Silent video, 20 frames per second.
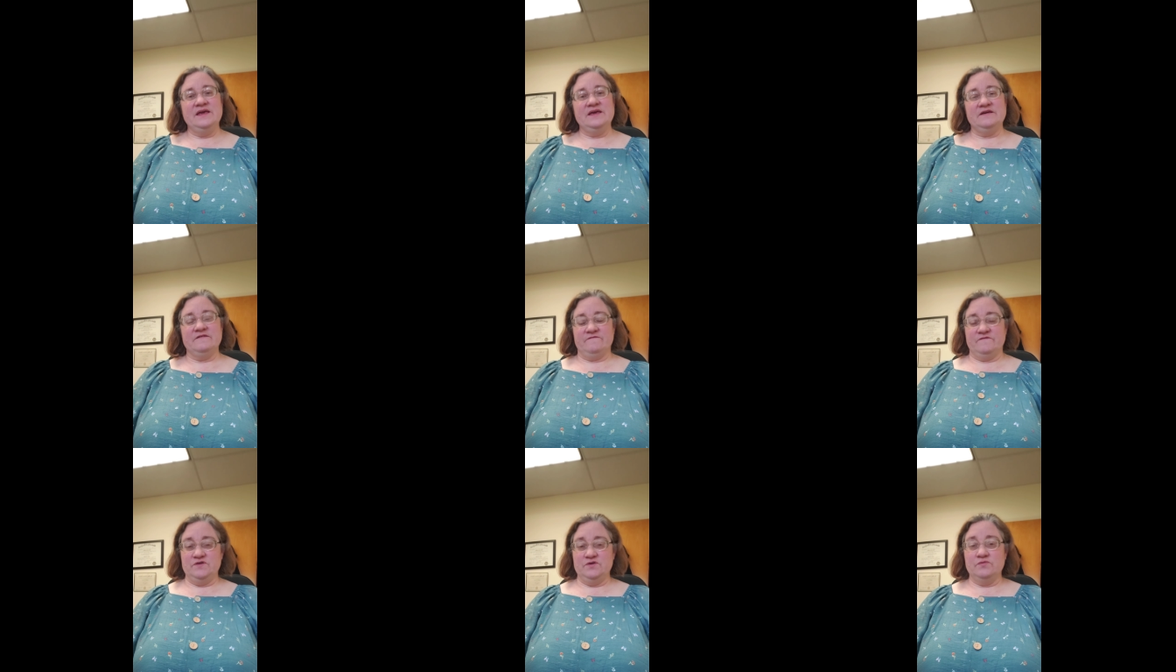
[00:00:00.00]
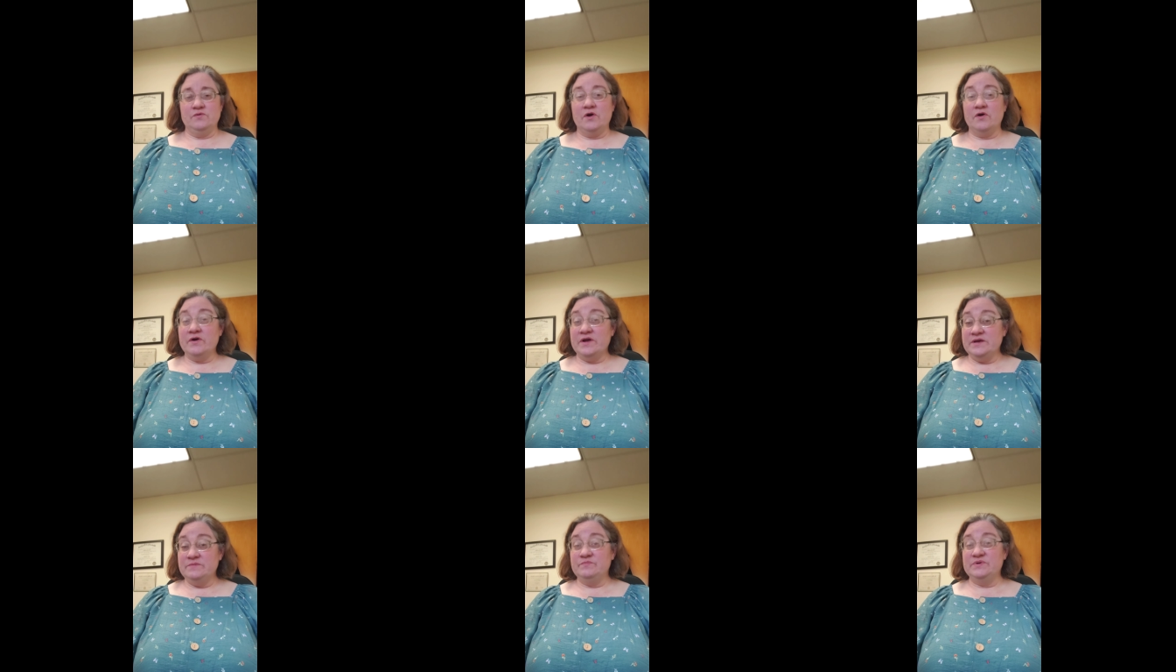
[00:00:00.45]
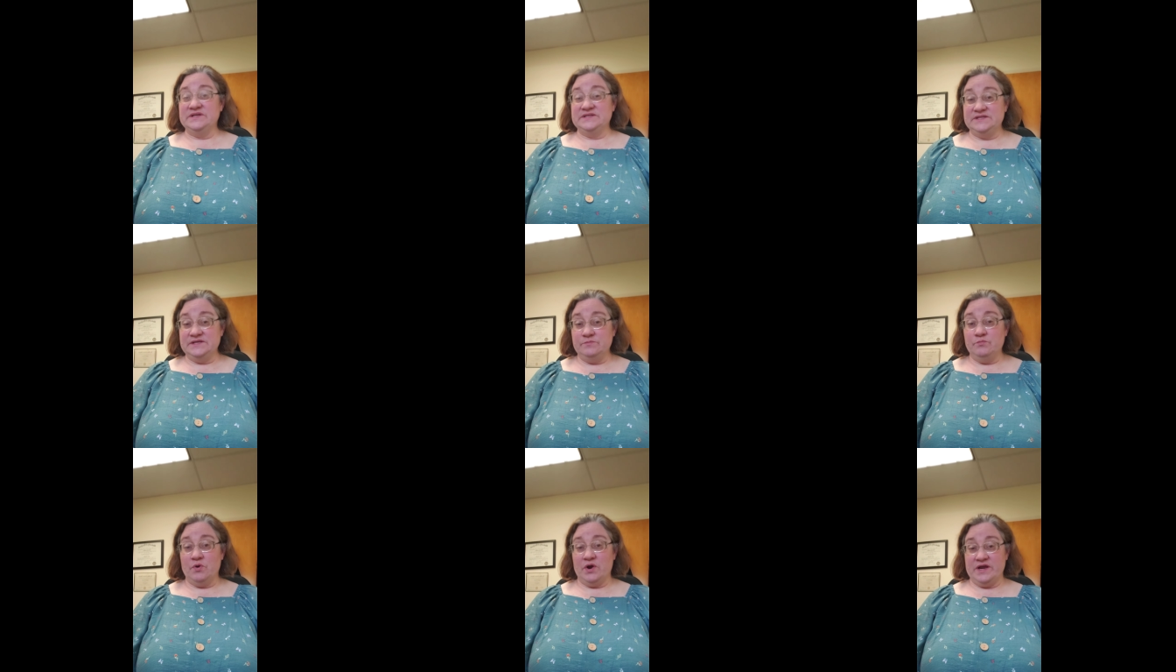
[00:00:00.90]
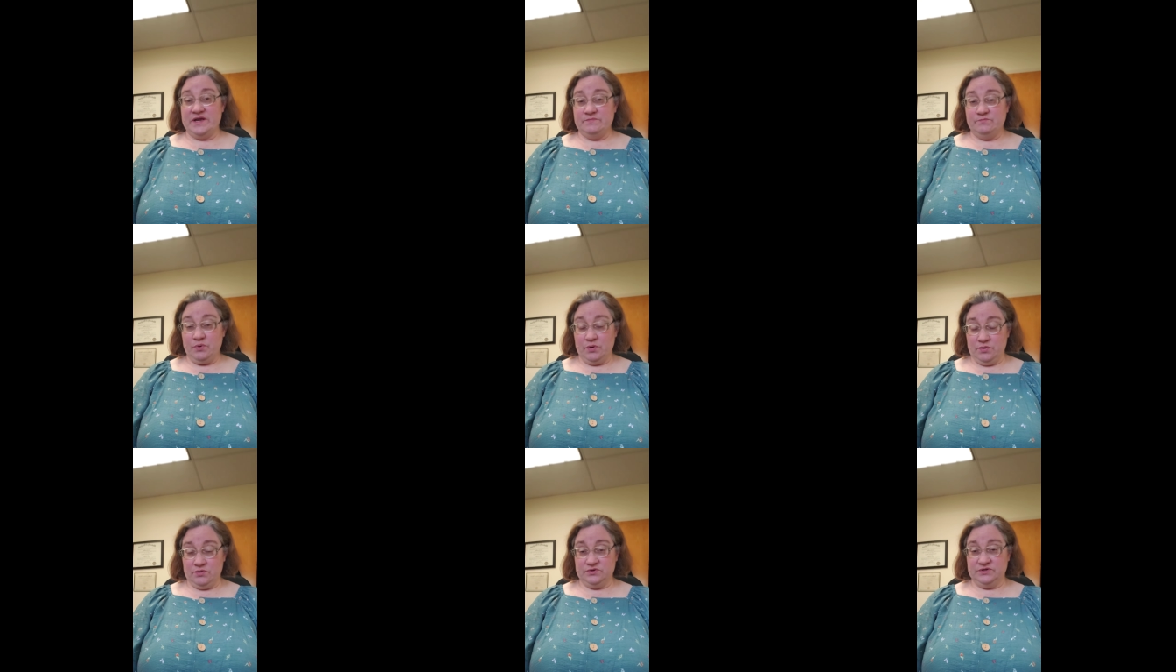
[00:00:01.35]
if you are a busy brain
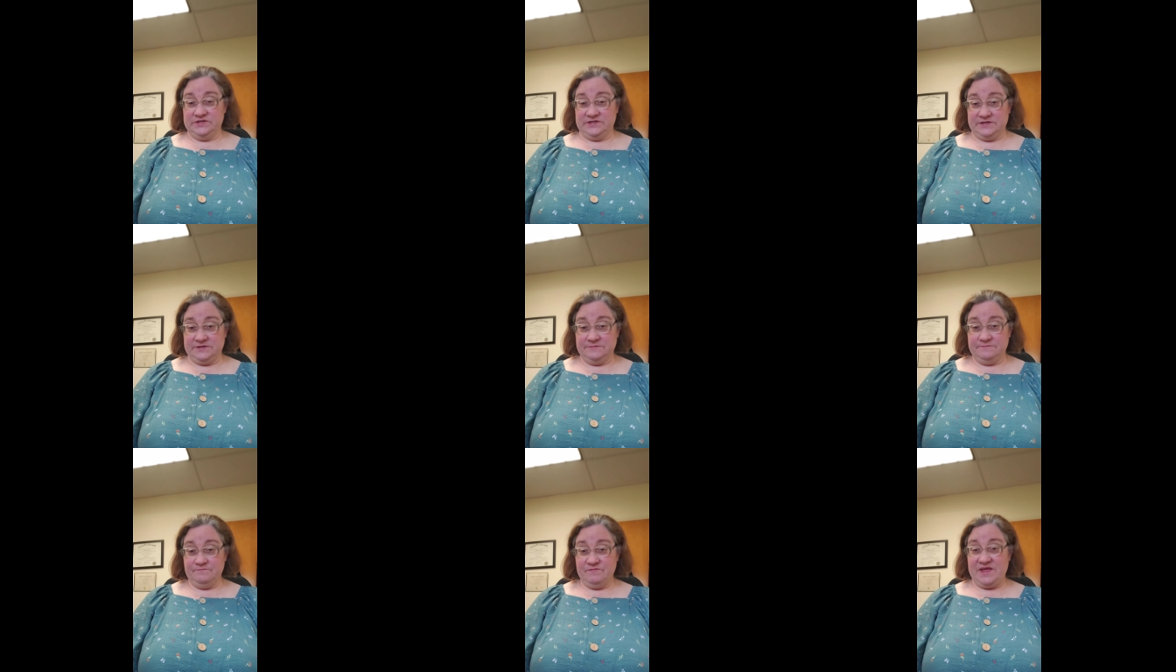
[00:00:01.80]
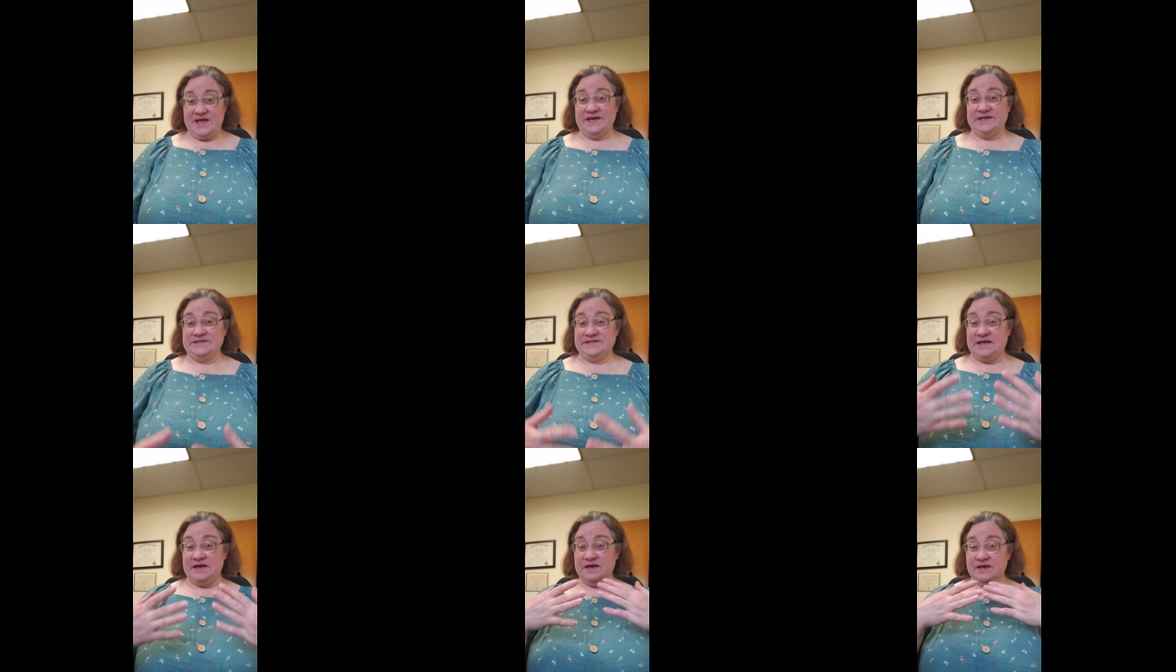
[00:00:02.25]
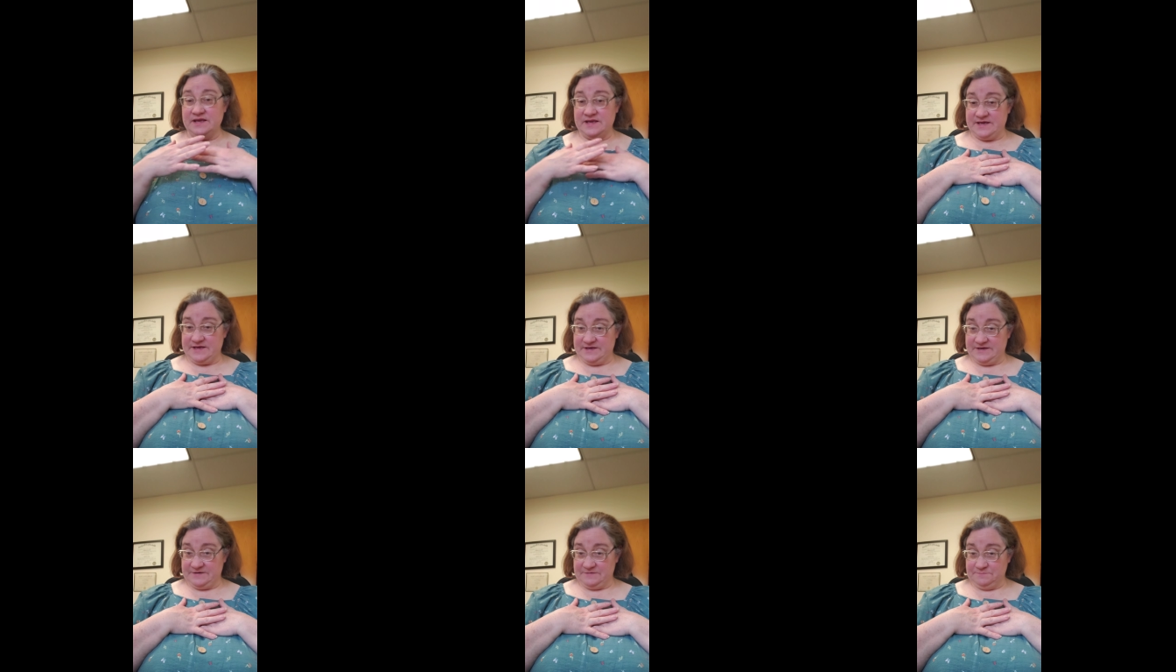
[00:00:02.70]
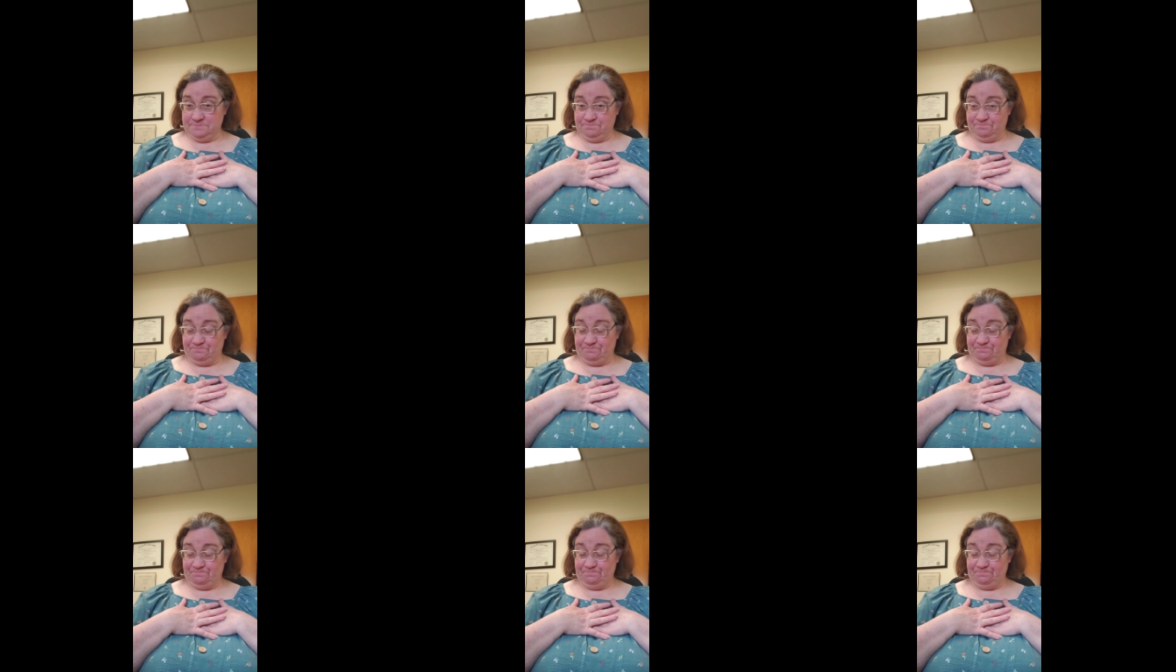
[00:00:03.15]
person, as I am,